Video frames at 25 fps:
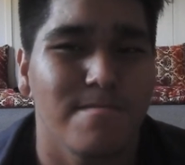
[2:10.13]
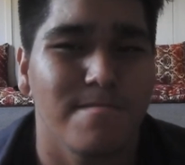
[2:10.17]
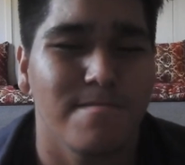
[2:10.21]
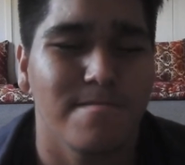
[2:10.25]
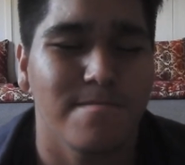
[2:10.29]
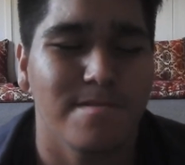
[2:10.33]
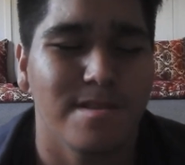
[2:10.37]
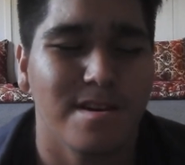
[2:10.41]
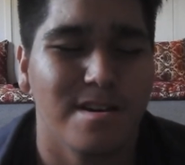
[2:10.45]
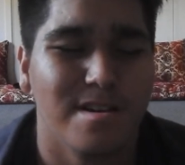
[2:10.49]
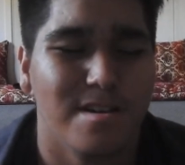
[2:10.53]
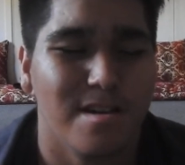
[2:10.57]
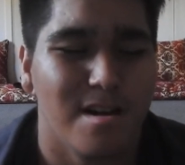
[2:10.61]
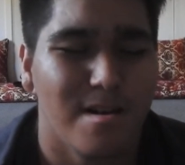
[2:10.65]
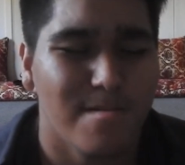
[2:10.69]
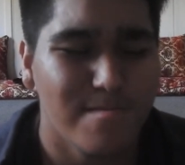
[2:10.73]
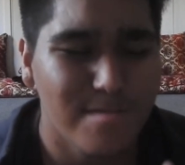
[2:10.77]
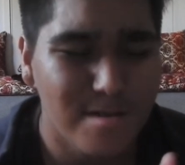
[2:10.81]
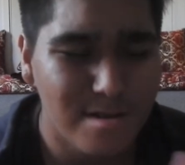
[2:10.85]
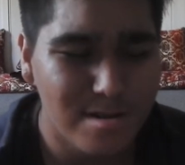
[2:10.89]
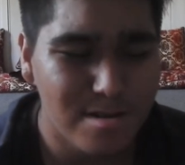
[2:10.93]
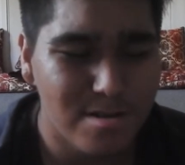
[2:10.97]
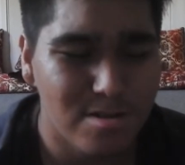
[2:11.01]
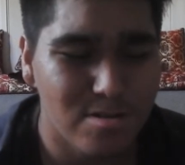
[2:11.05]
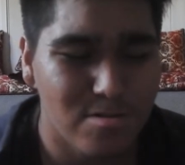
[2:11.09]
I'm
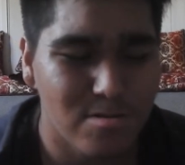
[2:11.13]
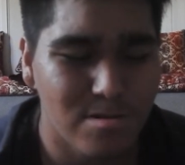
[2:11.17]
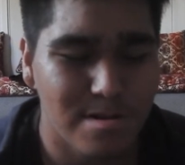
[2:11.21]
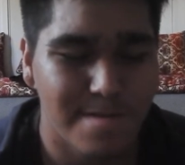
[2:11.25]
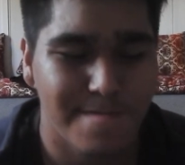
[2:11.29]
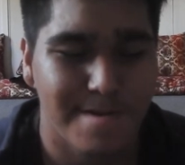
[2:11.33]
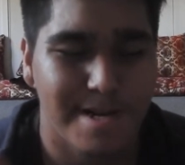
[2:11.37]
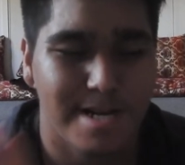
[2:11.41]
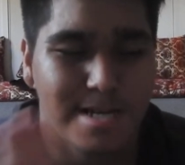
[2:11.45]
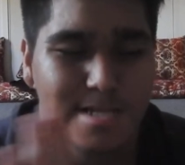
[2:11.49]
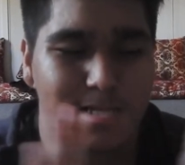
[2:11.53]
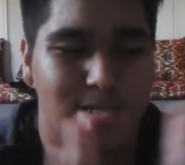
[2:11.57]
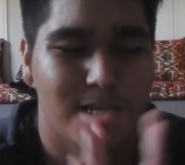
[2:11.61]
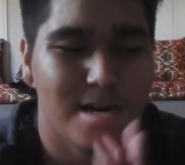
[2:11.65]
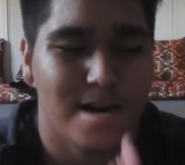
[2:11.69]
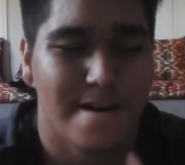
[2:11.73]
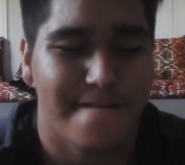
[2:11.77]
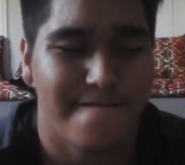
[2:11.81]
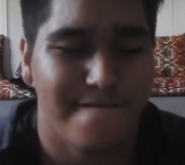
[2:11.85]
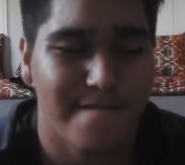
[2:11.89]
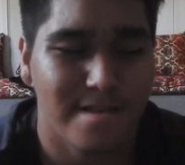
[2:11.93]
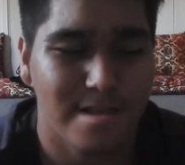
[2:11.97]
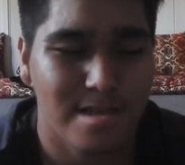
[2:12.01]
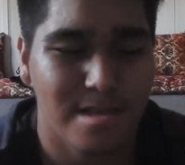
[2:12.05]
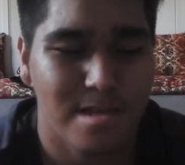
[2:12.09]
gonna talk about
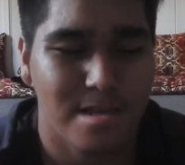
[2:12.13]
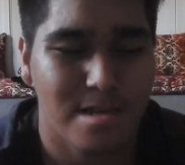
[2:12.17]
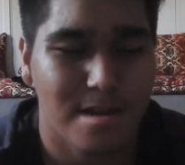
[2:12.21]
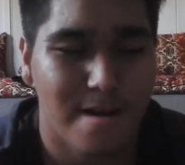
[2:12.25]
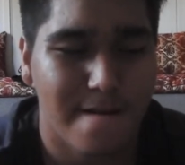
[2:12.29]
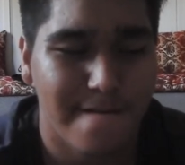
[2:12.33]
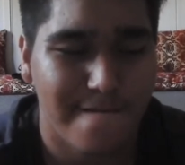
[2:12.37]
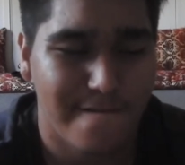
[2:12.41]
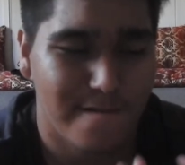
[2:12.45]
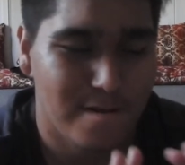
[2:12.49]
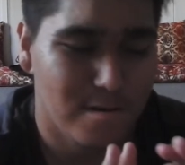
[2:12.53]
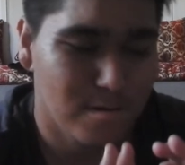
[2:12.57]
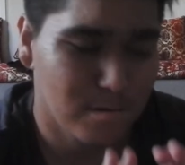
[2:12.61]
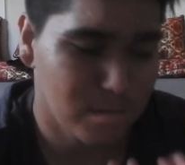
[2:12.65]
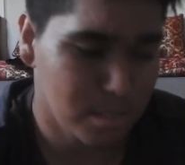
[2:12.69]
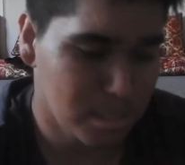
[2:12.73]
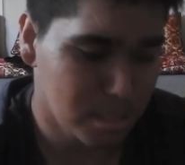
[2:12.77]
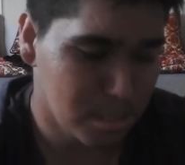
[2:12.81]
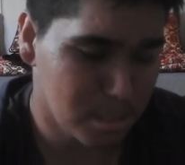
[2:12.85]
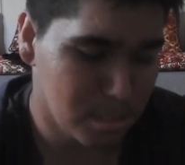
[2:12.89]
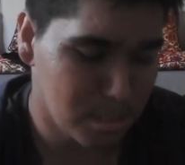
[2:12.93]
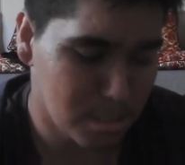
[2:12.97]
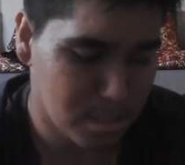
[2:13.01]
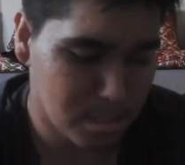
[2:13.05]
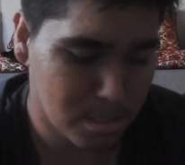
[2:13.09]
life and stuff, and
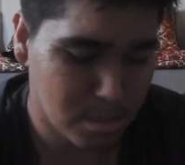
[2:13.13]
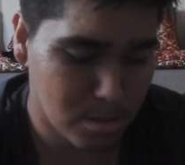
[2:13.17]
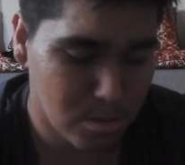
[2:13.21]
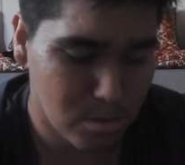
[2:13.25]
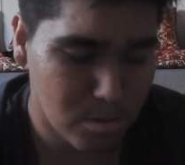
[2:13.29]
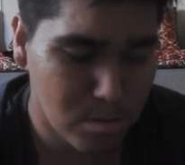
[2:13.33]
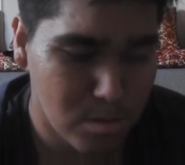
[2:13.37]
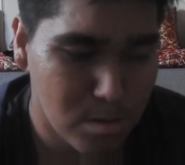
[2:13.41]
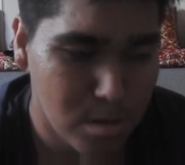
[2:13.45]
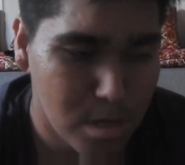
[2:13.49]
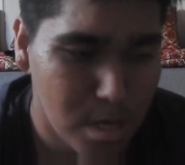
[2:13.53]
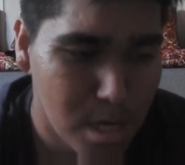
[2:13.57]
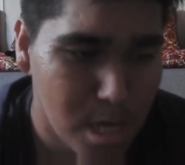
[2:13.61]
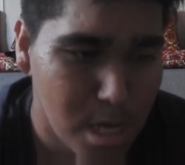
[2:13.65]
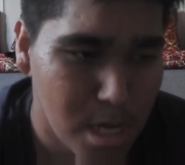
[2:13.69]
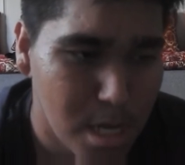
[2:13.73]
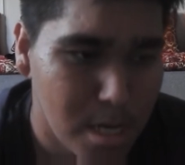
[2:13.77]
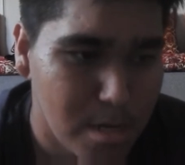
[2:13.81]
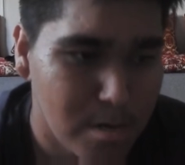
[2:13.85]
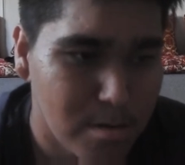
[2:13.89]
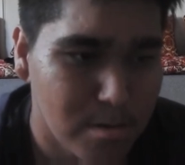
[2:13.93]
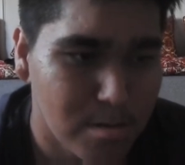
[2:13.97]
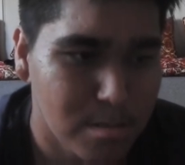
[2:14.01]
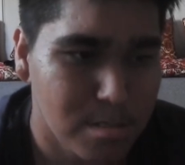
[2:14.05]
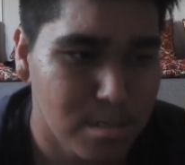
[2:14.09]
also school,
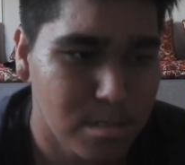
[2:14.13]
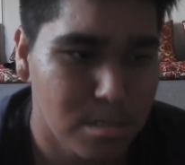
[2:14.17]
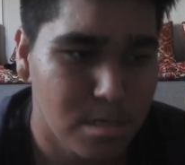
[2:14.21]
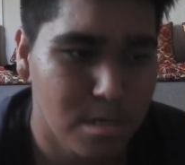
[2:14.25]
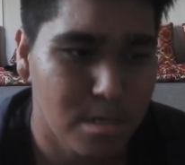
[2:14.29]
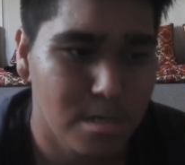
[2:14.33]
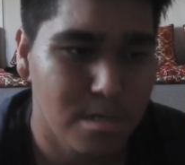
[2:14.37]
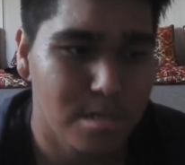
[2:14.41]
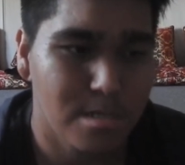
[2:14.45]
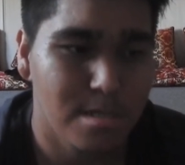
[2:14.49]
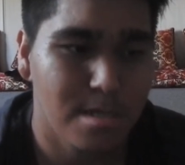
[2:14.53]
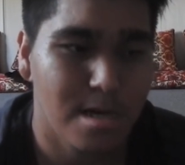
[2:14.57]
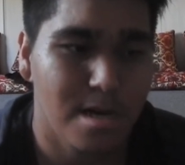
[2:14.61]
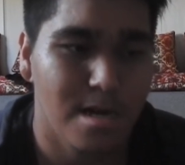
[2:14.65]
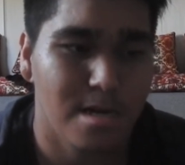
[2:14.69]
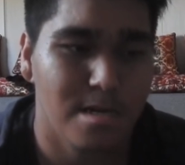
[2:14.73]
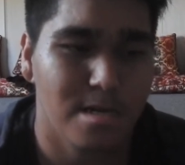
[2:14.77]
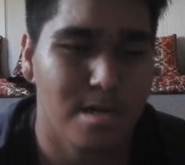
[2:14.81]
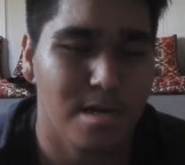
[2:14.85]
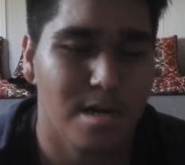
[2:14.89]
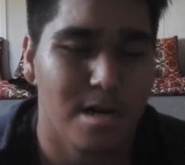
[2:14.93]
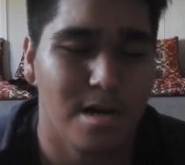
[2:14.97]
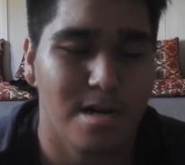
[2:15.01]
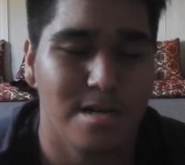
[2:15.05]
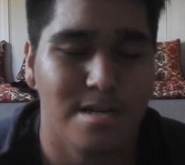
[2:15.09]
and also
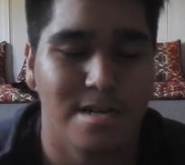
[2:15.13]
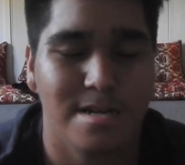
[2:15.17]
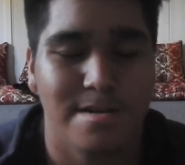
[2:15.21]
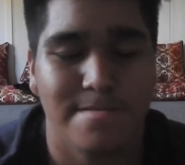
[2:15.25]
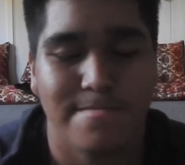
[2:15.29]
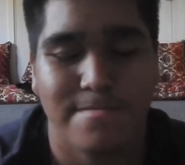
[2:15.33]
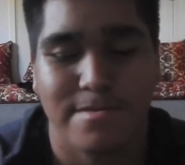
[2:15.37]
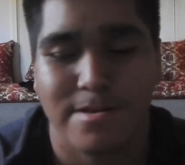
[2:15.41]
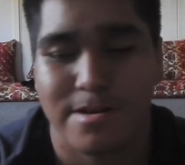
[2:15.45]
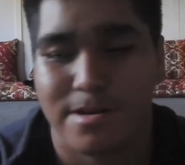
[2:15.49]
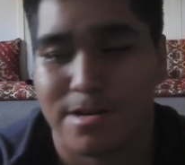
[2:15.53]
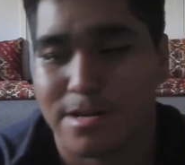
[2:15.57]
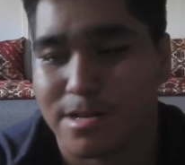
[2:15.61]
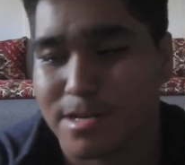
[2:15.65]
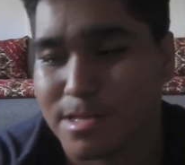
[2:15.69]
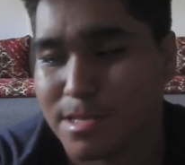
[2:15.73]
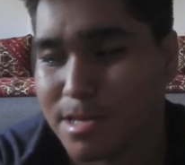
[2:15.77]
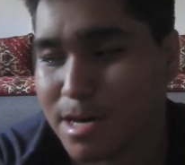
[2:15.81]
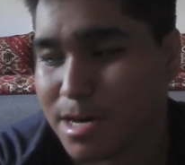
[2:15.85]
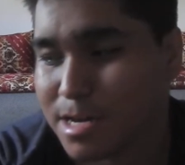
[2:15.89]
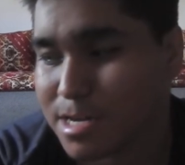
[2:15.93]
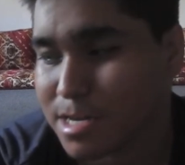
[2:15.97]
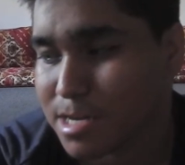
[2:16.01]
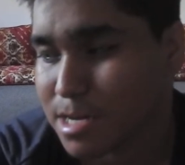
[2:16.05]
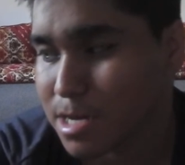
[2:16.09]
I am
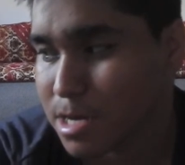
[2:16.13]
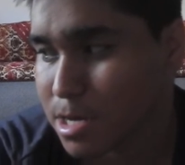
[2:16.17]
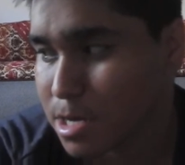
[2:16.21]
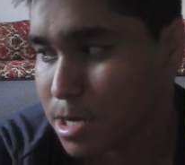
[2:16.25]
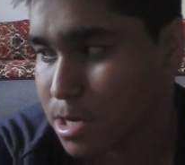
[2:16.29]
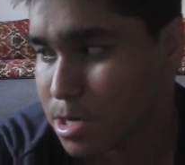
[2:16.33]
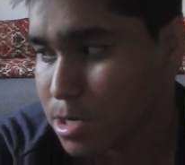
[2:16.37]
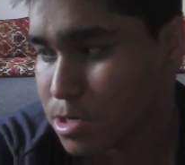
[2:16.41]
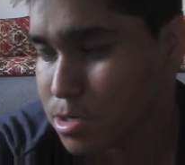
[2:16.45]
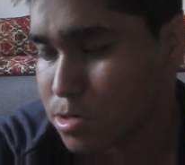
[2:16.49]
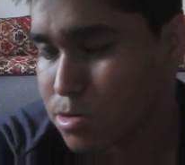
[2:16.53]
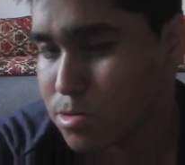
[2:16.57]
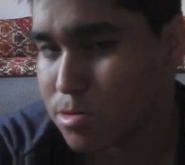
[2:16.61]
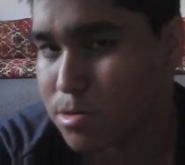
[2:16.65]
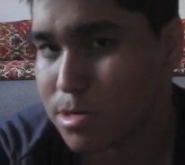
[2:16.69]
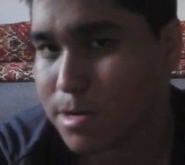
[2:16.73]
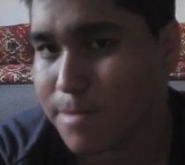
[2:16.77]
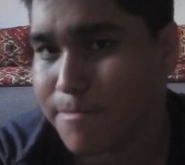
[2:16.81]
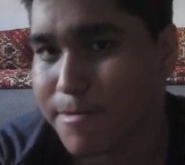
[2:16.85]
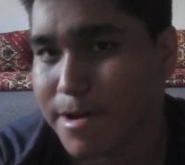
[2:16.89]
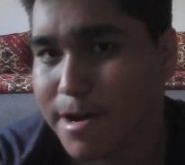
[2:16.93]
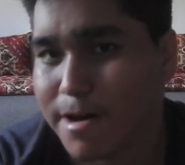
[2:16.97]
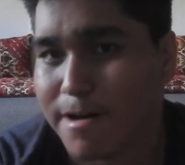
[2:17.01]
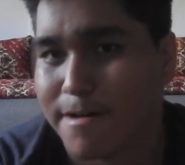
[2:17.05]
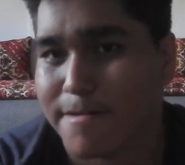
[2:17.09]
gonna talk
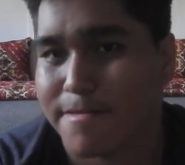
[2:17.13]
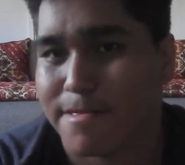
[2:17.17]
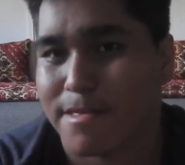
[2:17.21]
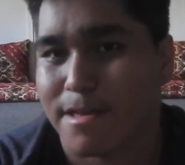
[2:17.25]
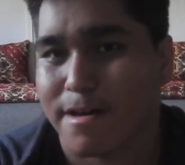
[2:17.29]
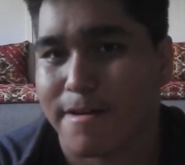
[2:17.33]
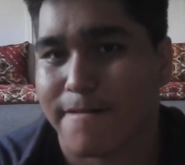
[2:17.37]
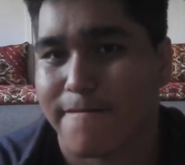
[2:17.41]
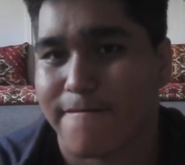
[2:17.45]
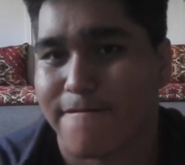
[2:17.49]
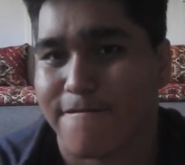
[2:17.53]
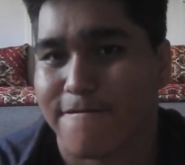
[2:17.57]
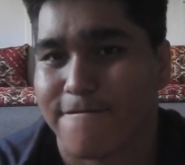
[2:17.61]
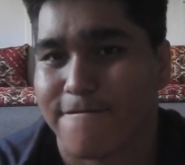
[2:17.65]
about